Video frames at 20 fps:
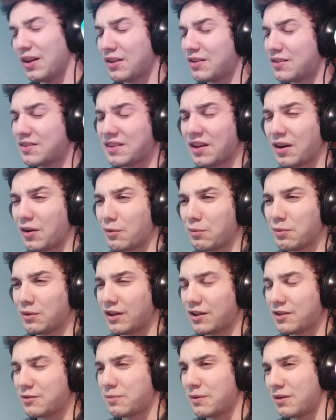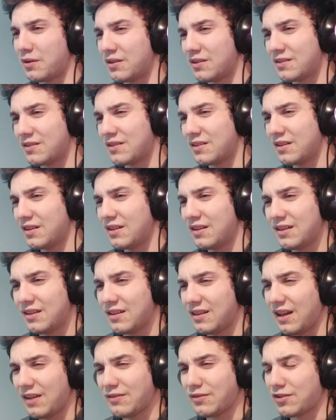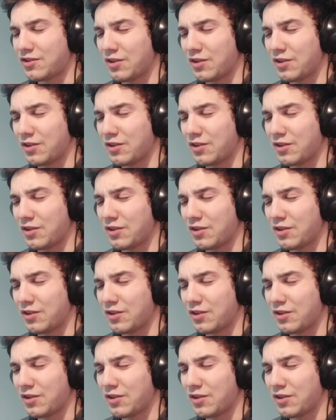it's terrible experience. Ever